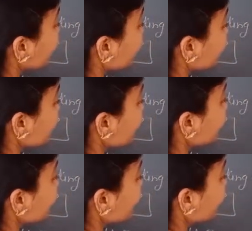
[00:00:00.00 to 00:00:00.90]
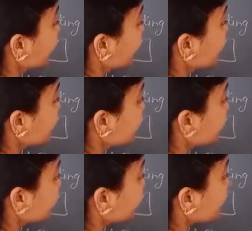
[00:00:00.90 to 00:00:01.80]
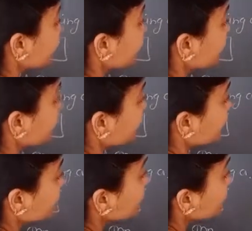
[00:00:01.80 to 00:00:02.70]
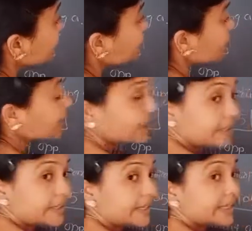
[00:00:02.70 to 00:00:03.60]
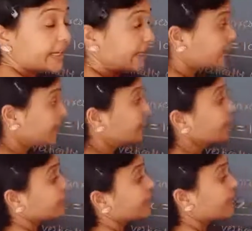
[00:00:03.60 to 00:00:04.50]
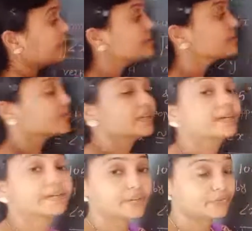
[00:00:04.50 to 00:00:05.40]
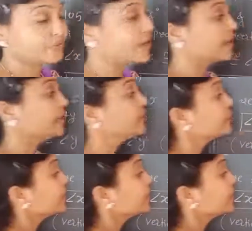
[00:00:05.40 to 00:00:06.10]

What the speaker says: measure of angle Z is equal to 180 minus 105.